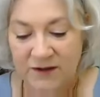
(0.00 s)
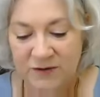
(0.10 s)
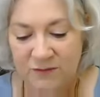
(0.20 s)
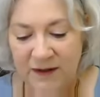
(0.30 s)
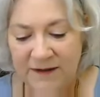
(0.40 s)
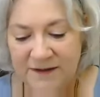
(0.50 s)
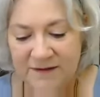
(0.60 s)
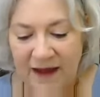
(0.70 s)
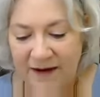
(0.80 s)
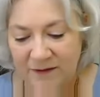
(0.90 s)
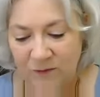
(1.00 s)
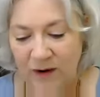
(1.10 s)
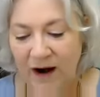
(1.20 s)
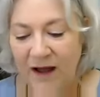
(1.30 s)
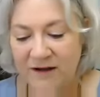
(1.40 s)
to weet that,
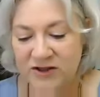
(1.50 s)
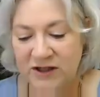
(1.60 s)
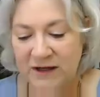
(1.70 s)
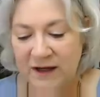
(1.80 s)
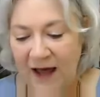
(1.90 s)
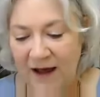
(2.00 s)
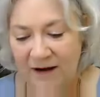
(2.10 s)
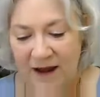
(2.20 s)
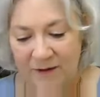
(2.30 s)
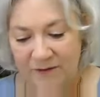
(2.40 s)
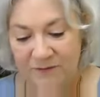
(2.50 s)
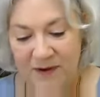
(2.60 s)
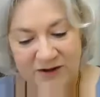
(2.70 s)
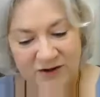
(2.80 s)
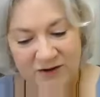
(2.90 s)
whereas she had out of
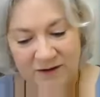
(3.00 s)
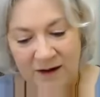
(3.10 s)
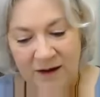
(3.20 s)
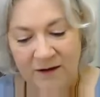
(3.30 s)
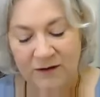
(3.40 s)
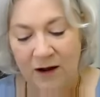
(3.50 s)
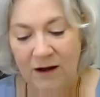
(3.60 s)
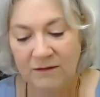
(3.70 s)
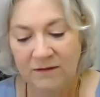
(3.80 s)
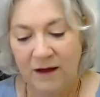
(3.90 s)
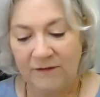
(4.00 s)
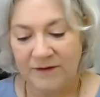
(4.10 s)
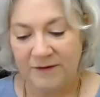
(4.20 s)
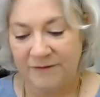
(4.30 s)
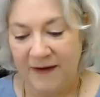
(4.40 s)
measure long
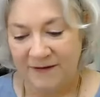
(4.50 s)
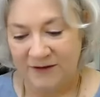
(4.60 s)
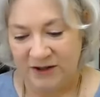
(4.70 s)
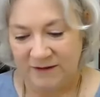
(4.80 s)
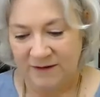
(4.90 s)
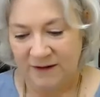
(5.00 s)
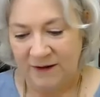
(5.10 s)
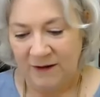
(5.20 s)
loved the Fanchon,